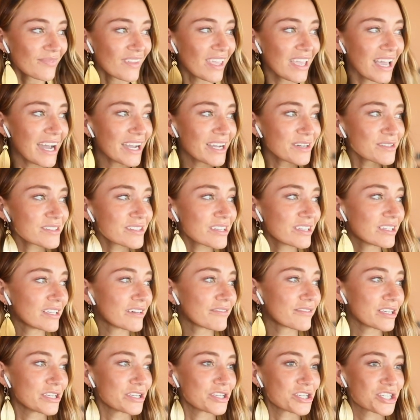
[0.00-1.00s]
I also
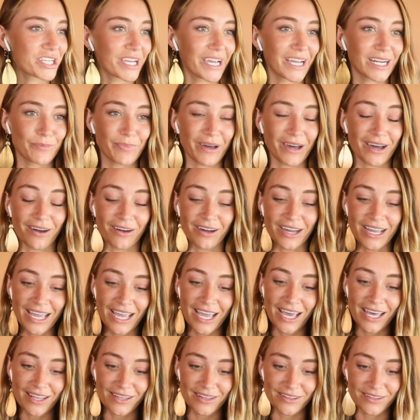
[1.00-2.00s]
love that you shared about
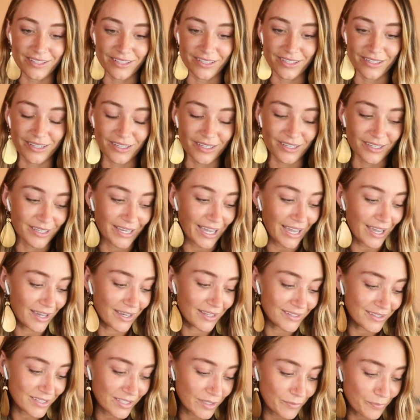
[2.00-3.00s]

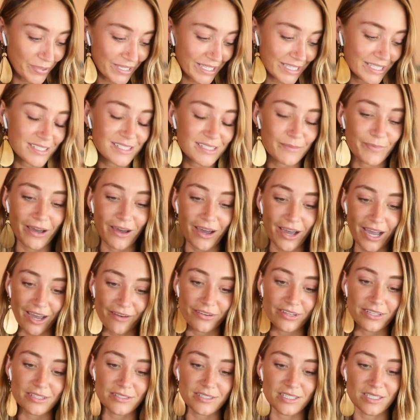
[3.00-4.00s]
the piece about
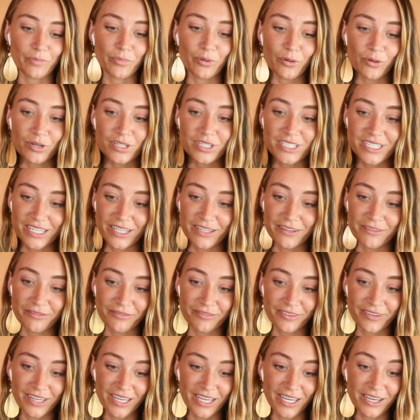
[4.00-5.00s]
having a
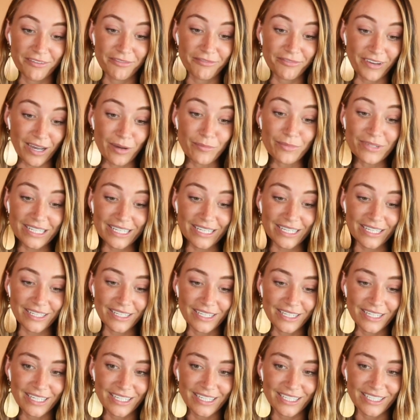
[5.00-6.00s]
supportive
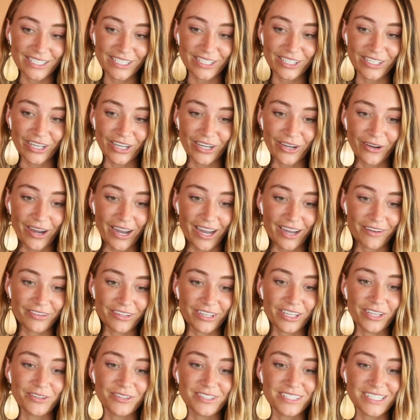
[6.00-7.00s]
family,
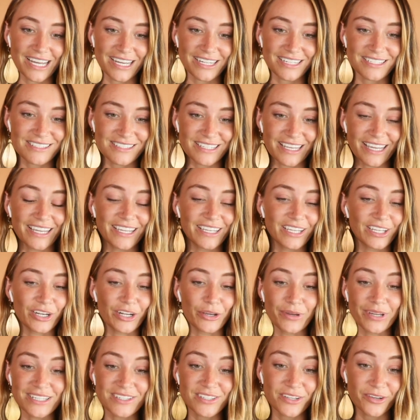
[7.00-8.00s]
having your dad say,
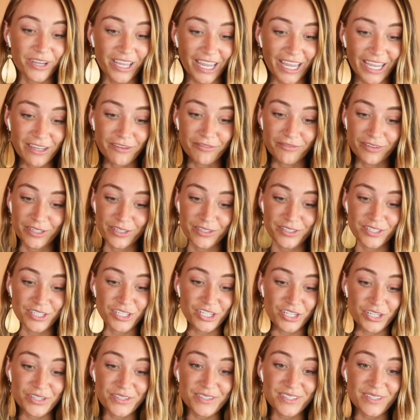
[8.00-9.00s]
it's okay for you to
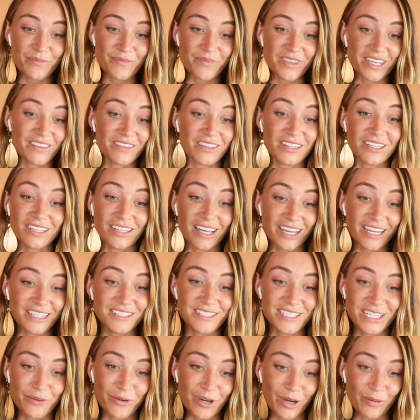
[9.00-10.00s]
choose something that
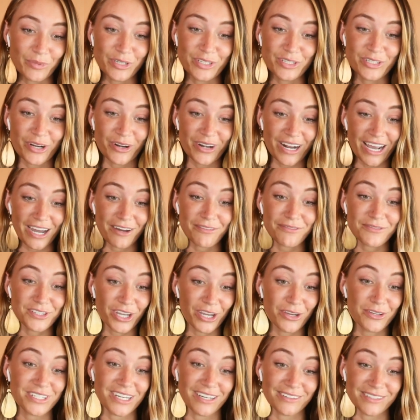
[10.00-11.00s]
lights you up. You don't have to
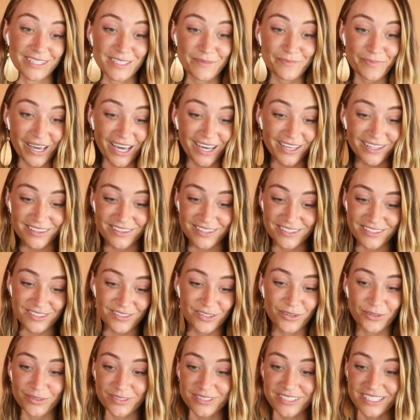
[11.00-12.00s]
go down this path that's
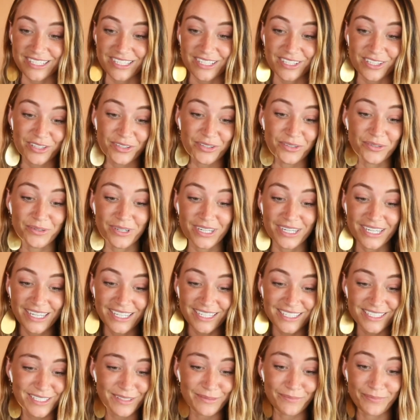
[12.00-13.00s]
causing you
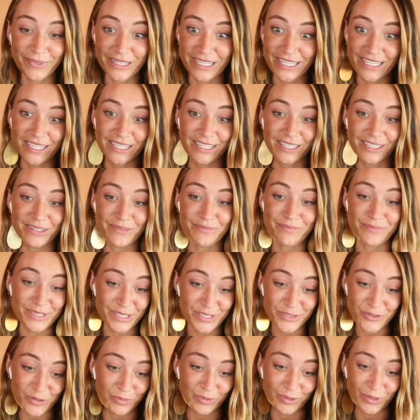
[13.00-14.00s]
to be
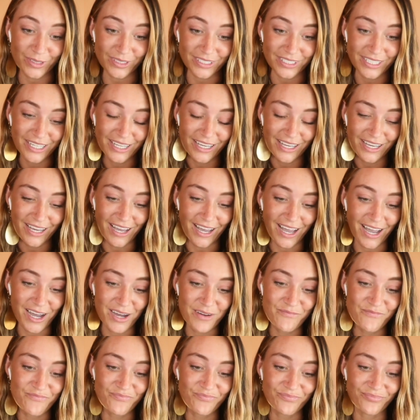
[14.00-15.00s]
miserable.
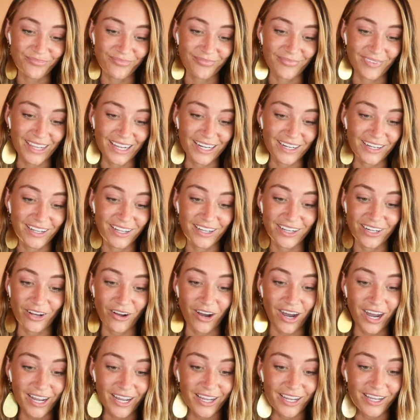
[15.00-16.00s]

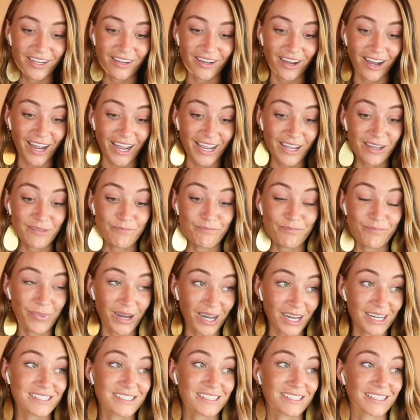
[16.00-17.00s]
I
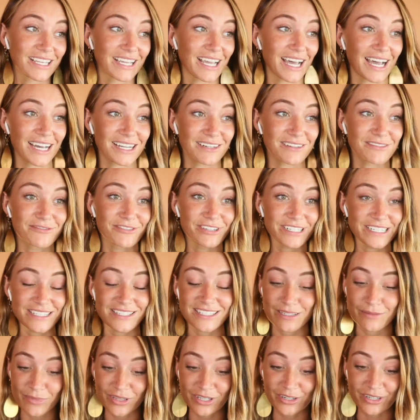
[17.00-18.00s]
personally had a really
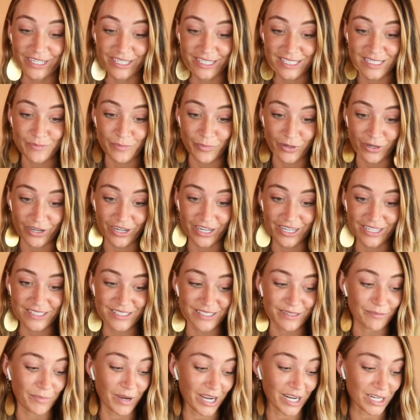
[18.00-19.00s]
similar
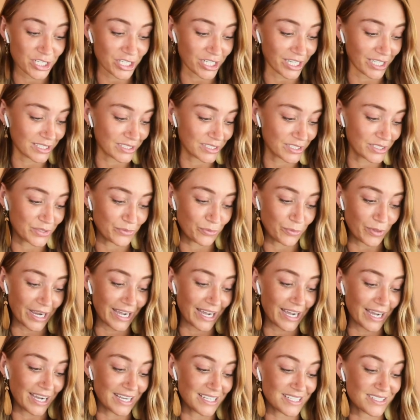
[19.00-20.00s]
experience in my childhood
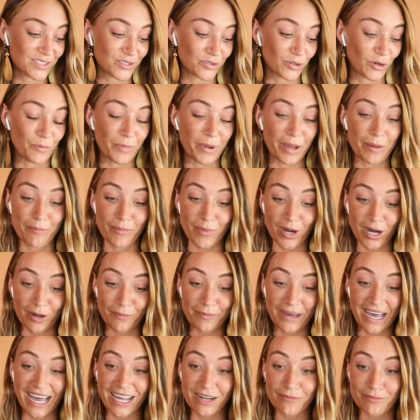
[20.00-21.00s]
where I saw my
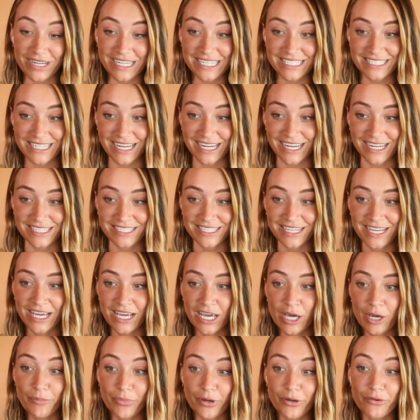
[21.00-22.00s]
mum and my dad
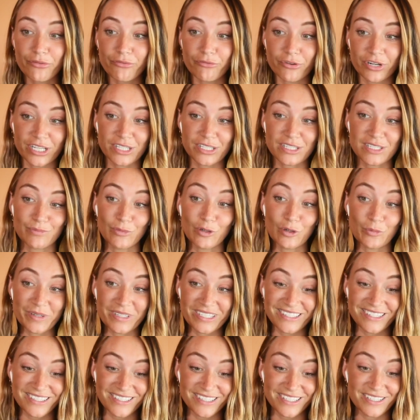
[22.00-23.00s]
both running small
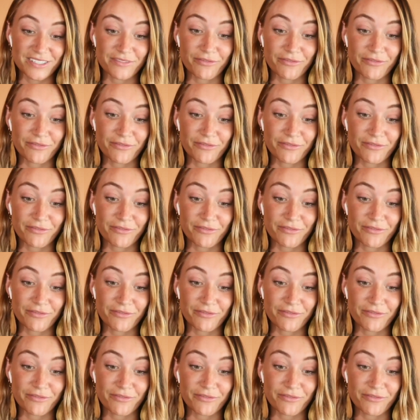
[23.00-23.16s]
businesses